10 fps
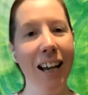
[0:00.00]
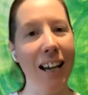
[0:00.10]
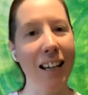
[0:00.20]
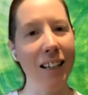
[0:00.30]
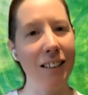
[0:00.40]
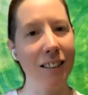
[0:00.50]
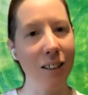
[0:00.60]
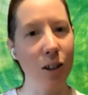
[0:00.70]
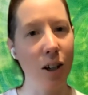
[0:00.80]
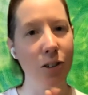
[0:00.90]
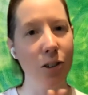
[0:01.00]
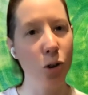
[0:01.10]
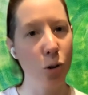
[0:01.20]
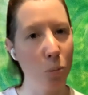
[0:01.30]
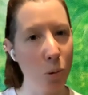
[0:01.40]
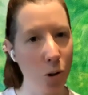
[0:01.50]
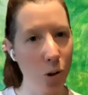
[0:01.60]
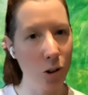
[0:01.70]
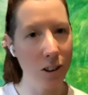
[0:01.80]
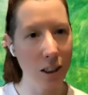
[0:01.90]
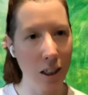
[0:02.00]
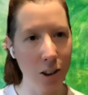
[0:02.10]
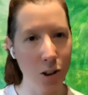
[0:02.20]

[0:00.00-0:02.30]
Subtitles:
And I think on the Tourpreneur side,